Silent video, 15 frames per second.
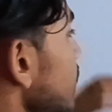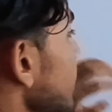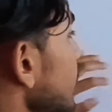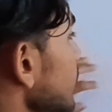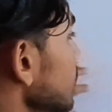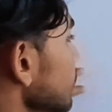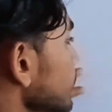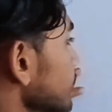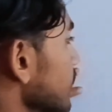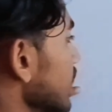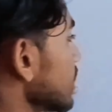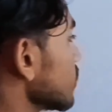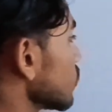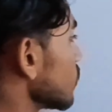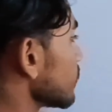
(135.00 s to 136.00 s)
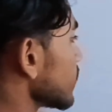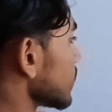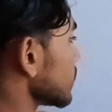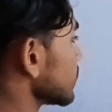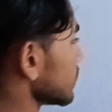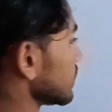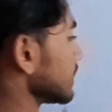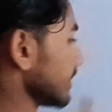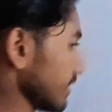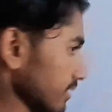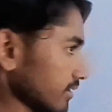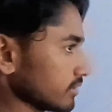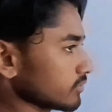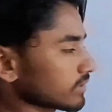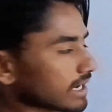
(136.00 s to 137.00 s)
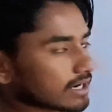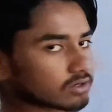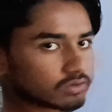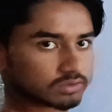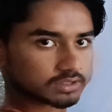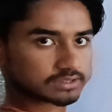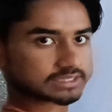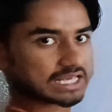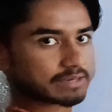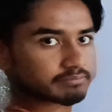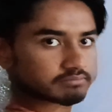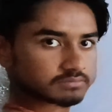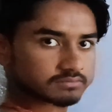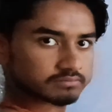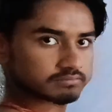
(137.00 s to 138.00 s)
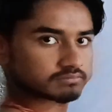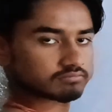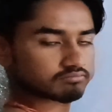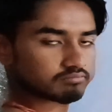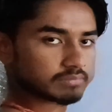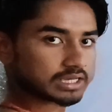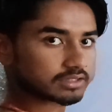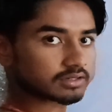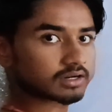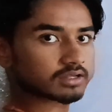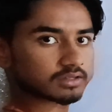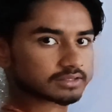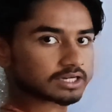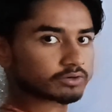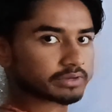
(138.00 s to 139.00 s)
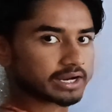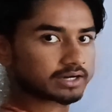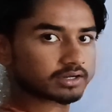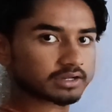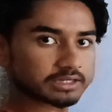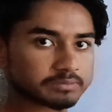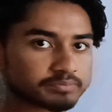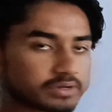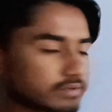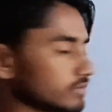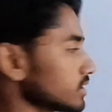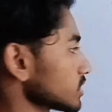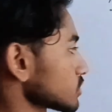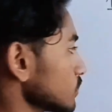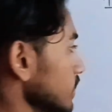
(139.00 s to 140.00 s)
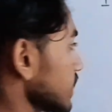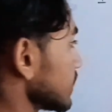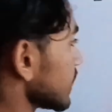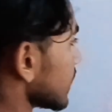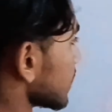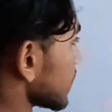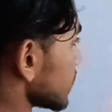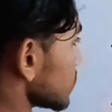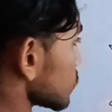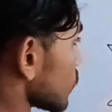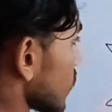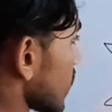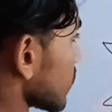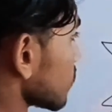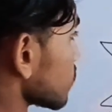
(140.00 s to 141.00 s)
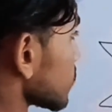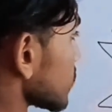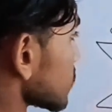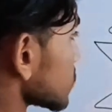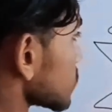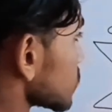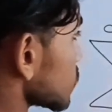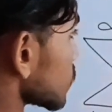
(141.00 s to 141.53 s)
And if you want to open it, you can do the same method that we had done in previous way, that is 1 plus